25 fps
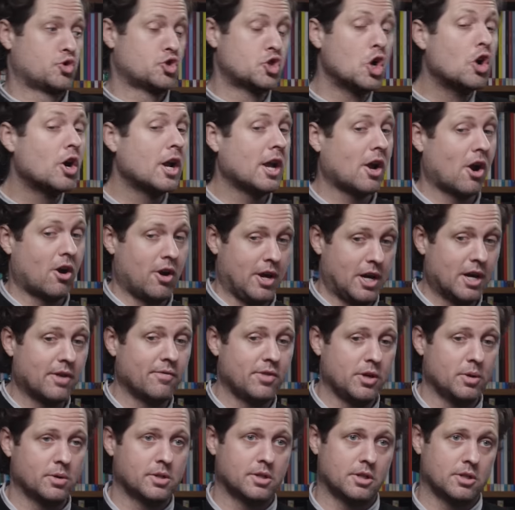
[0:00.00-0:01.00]
during our
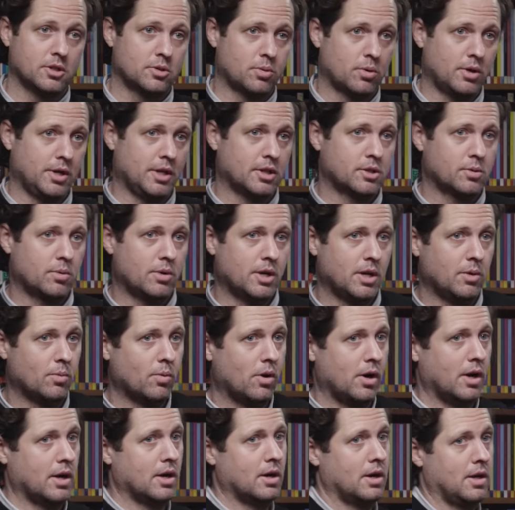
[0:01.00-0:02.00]
interviews in twenty
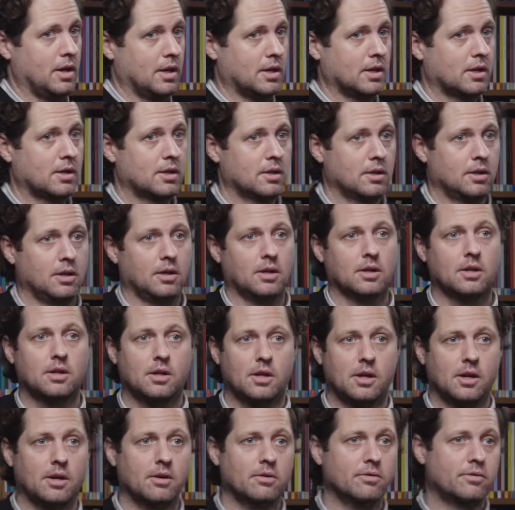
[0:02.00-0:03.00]
twenty-one in, in
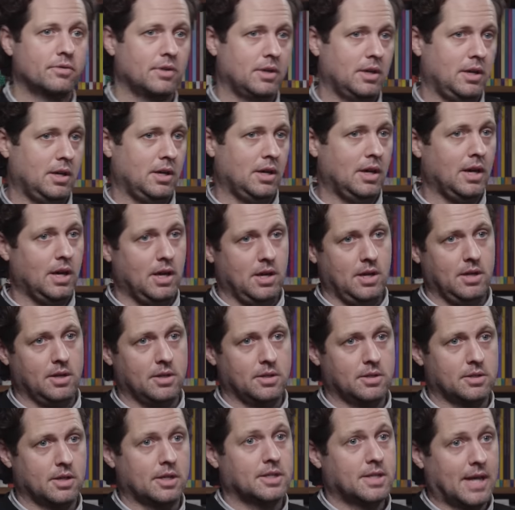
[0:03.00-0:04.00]
Kiev, he
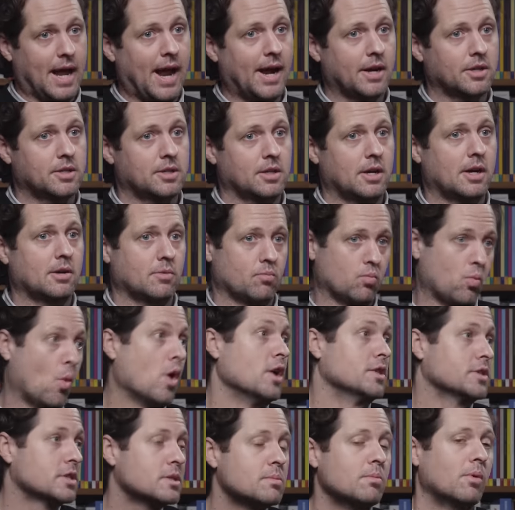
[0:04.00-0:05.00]
is attacked
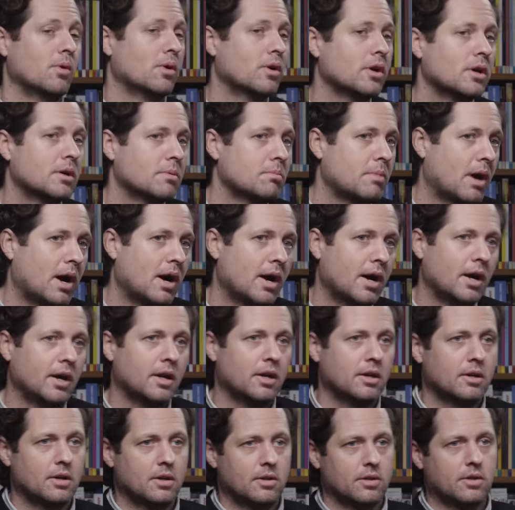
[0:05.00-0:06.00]
once more by
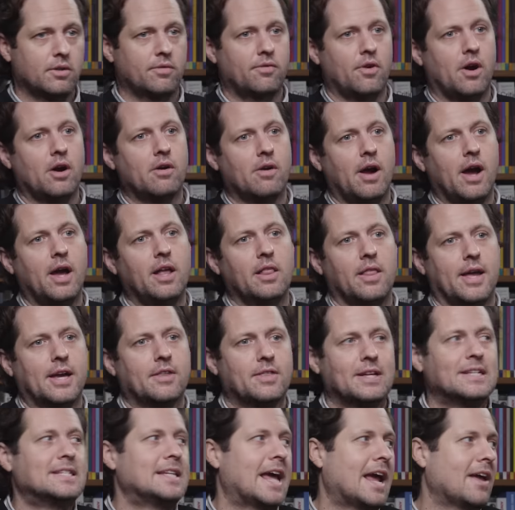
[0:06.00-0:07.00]
the far right, like
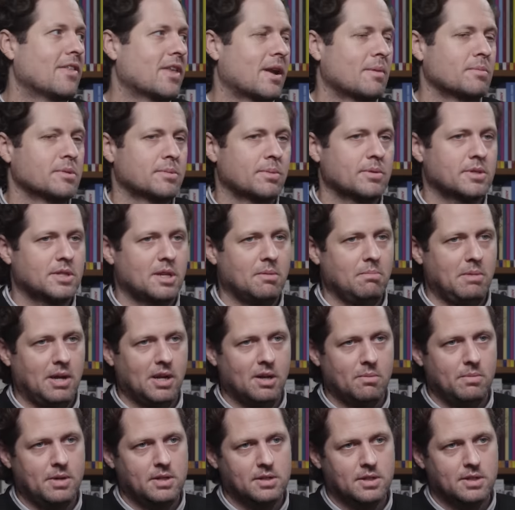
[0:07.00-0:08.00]
the day that I'm supposed to meet
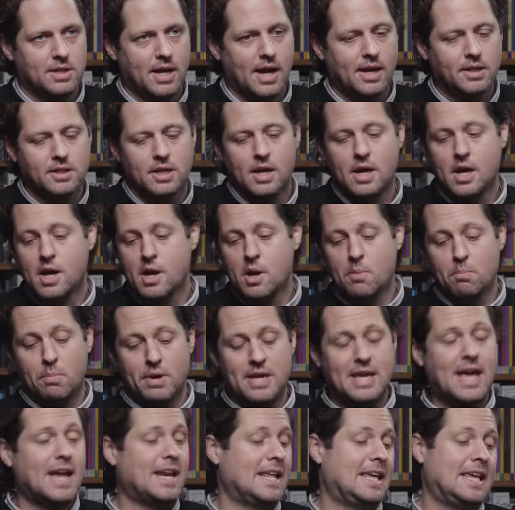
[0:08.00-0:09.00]
him, he's attacked.
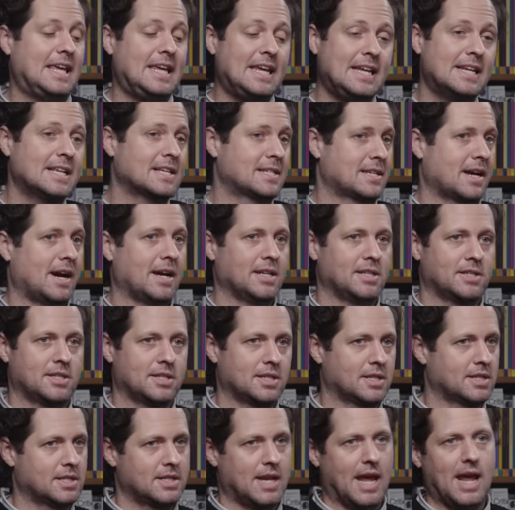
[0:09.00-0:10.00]
But yet he decides
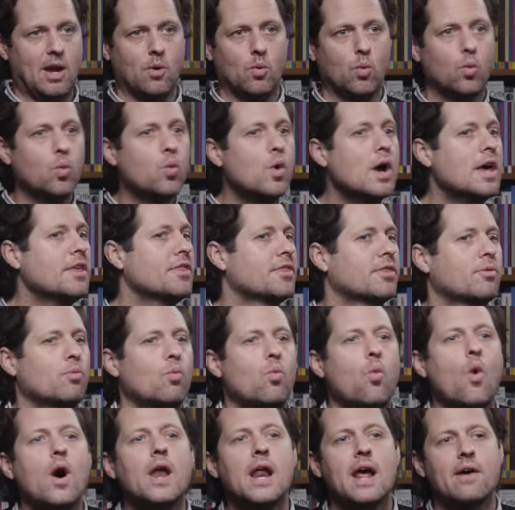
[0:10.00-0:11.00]
to stay with
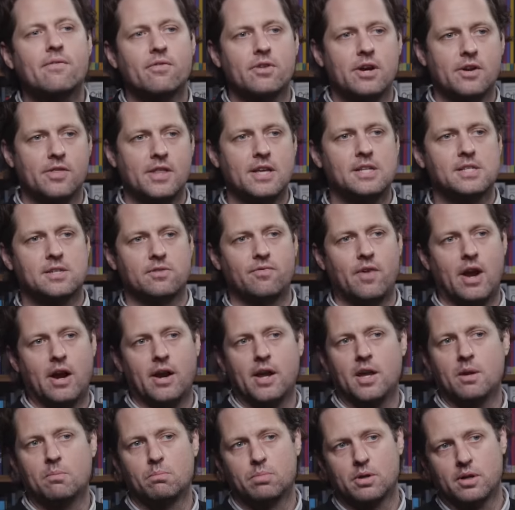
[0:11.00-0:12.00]
whatever this
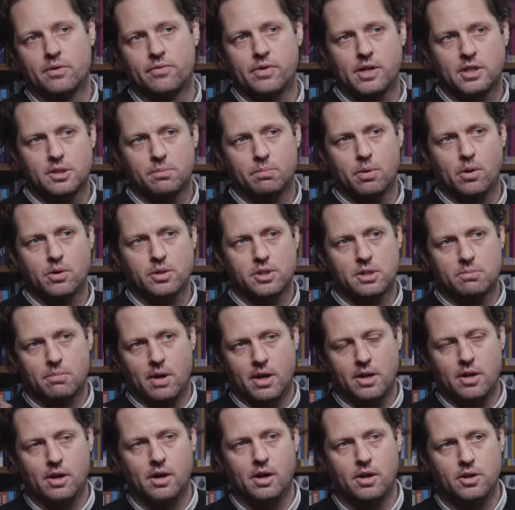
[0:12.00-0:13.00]
very imperfect
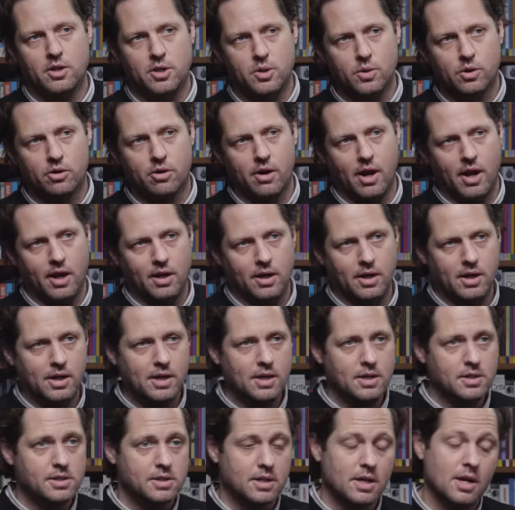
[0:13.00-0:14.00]
post-Maidan Ukraine
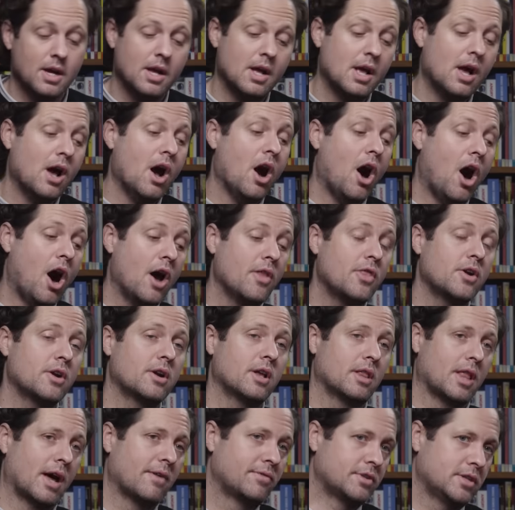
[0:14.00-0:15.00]
is. Other
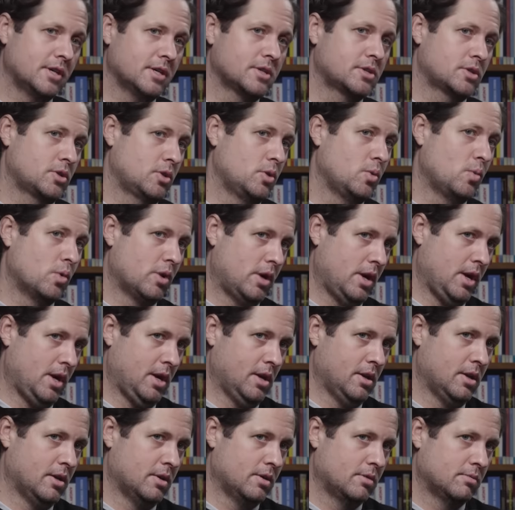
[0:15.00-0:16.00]
leftists who were
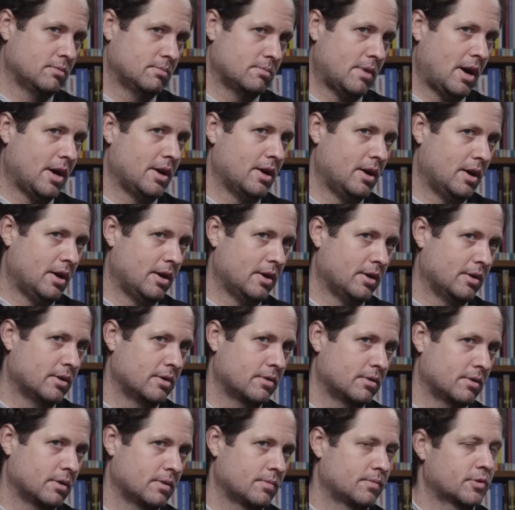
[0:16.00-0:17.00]
in Maidan
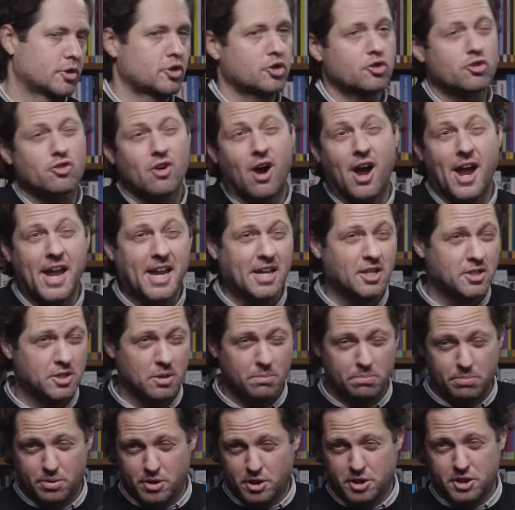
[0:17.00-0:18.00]
trying to
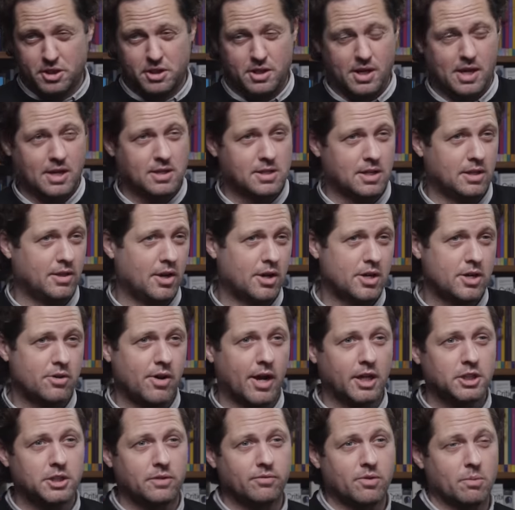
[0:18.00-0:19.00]
push things in their
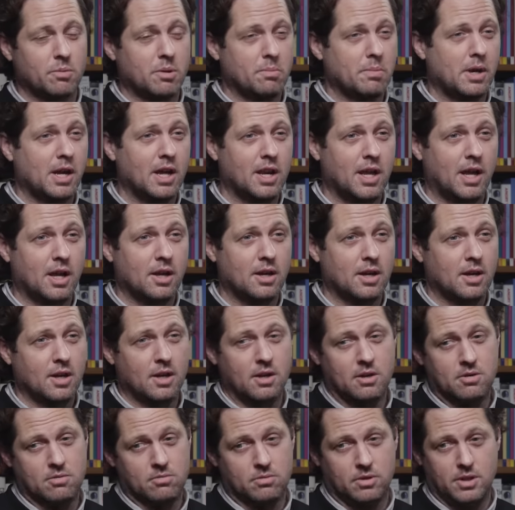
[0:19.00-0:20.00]
direction from the beginning
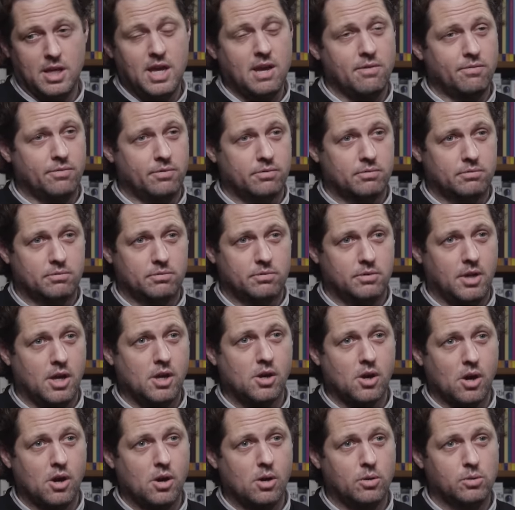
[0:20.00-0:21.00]
leave. They
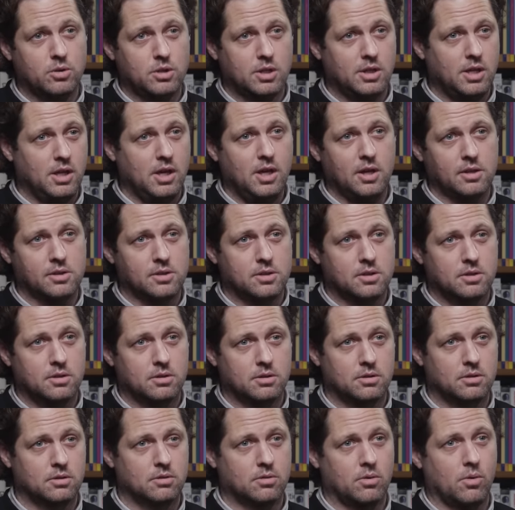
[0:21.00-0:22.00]
go to the east,
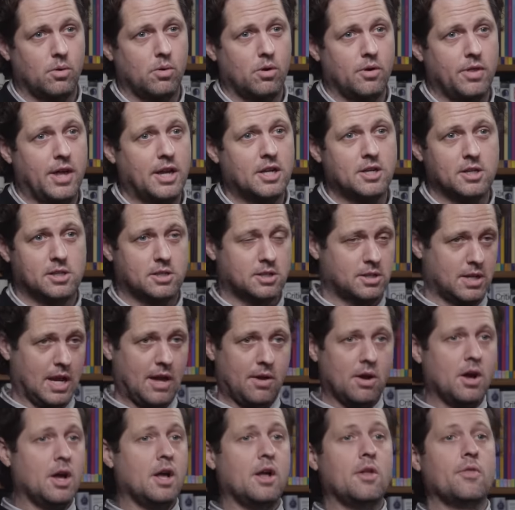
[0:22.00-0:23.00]
or they just say,
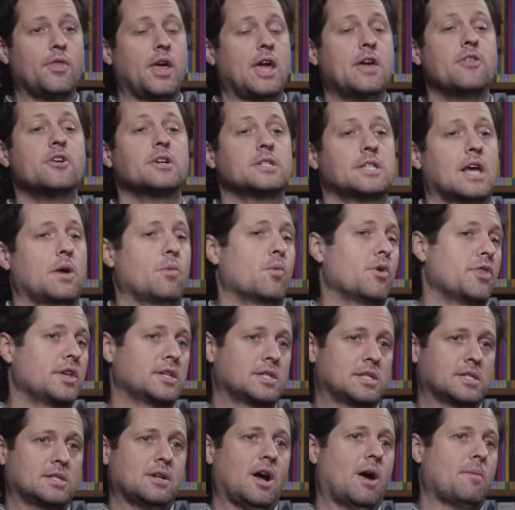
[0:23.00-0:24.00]
they either say, well,
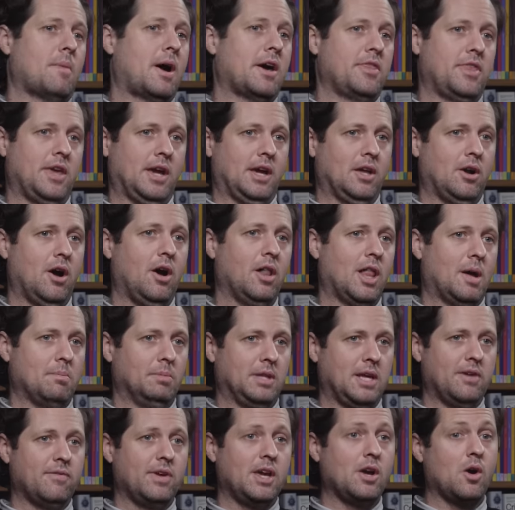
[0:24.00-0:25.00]
this is not my thing at all, I'm
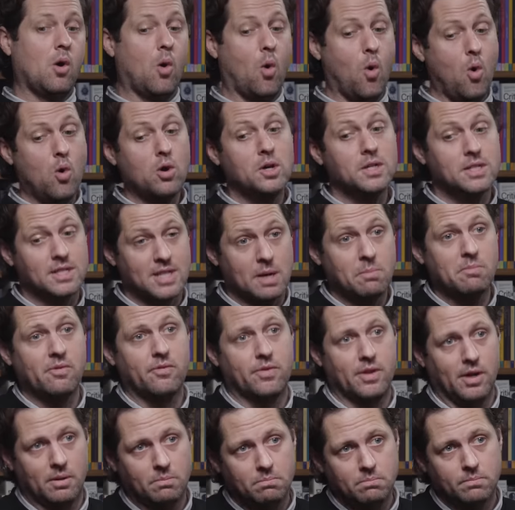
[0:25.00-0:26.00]
leaving, or some of
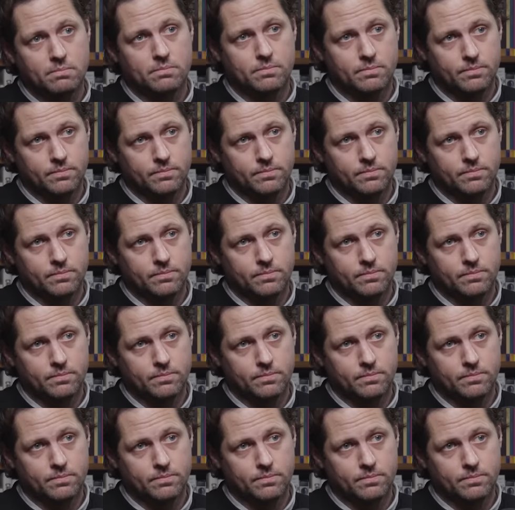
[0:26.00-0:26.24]
them,